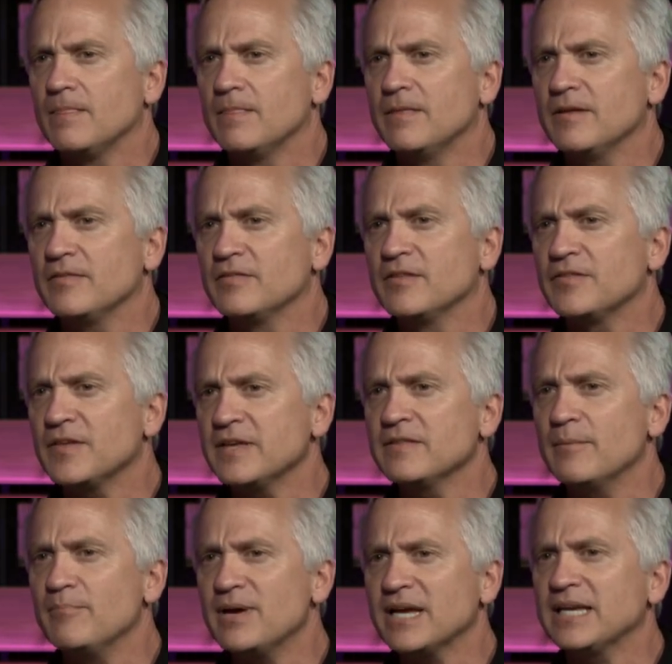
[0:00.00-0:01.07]
the, the thing
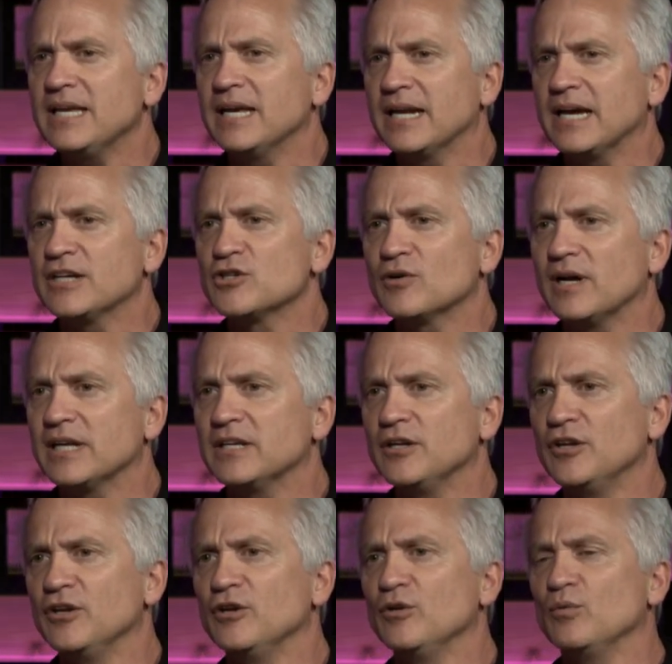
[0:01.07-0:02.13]
that Becky and I tried to
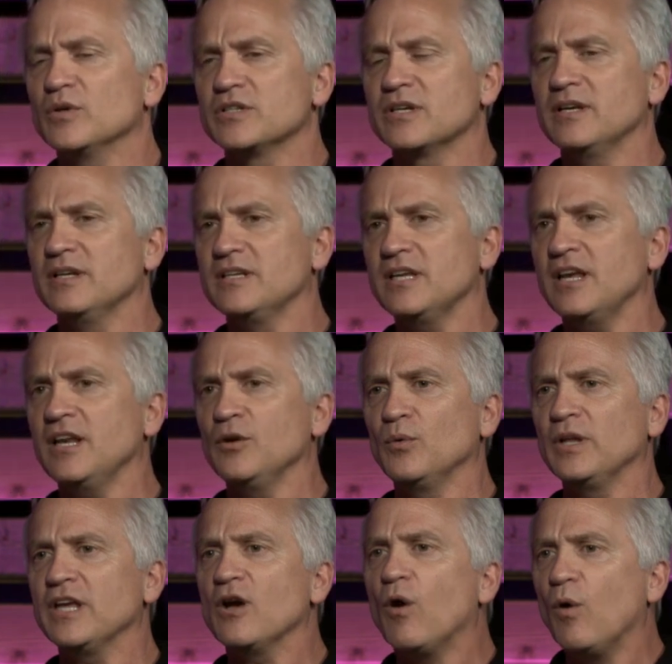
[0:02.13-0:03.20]
do was
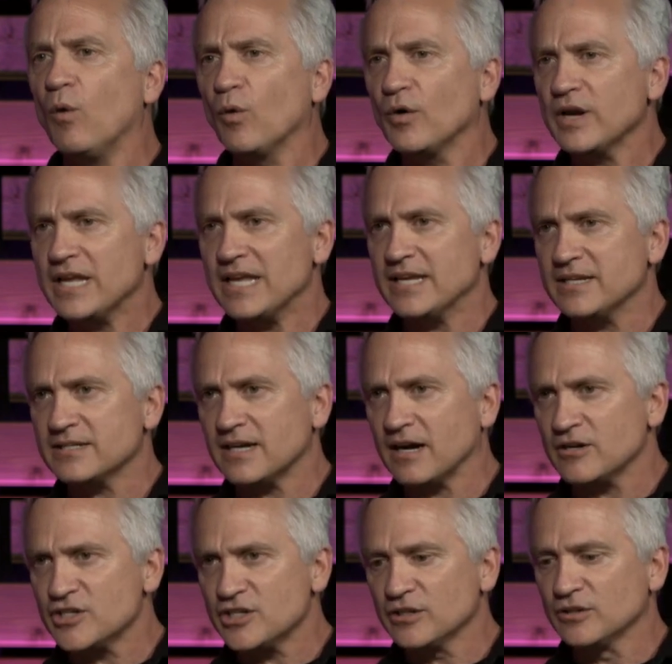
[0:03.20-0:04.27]
continually orient
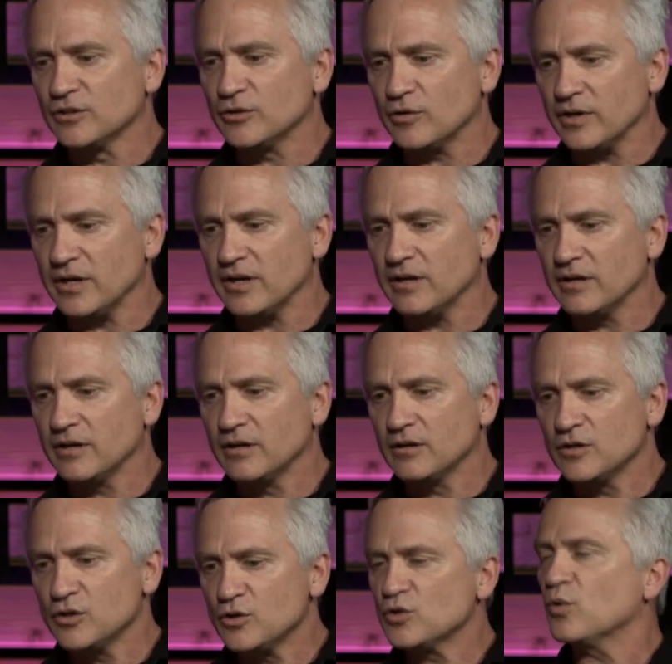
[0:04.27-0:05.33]
our children
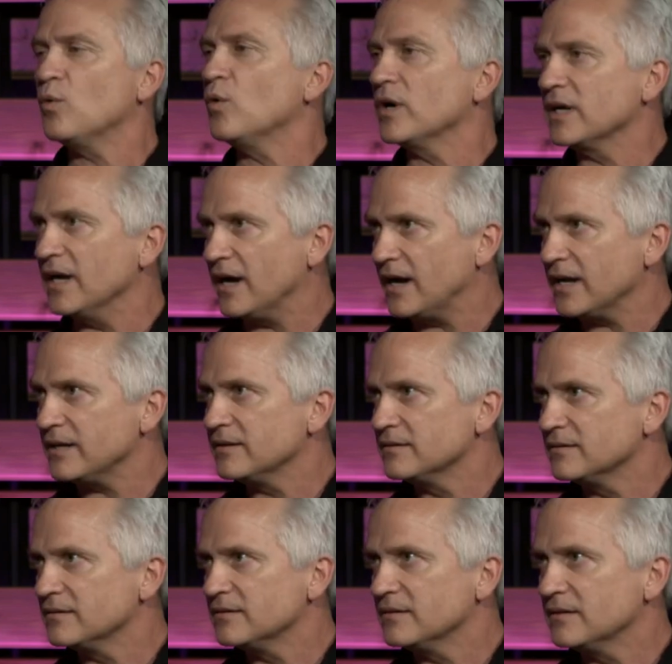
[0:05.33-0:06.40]
toward God.
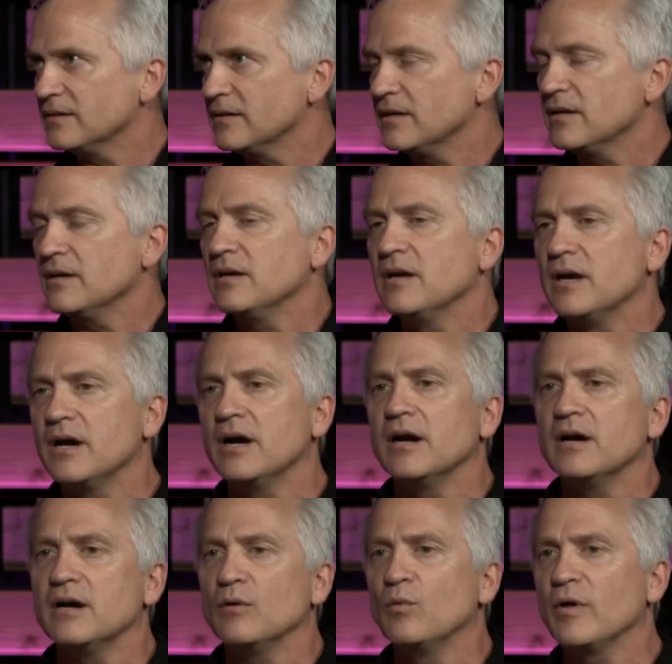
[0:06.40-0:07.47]

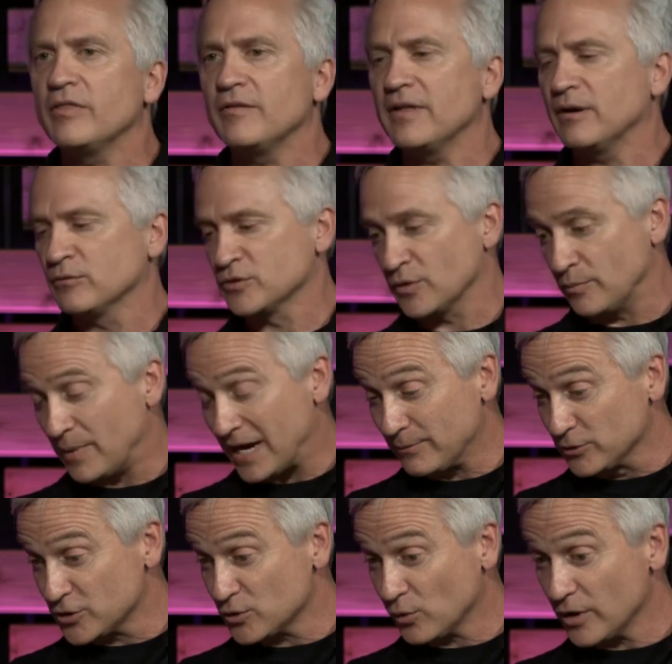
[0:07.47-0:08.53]
Uh, whether that was a
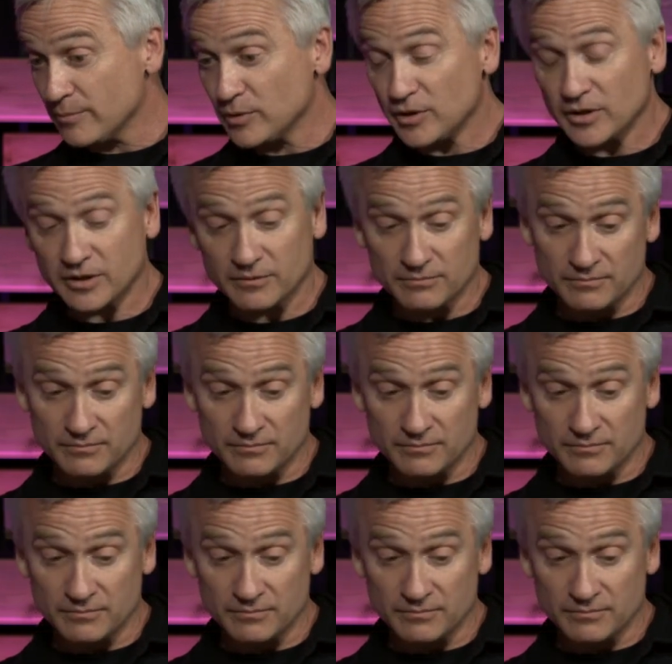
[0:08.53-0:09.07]
Bible storybook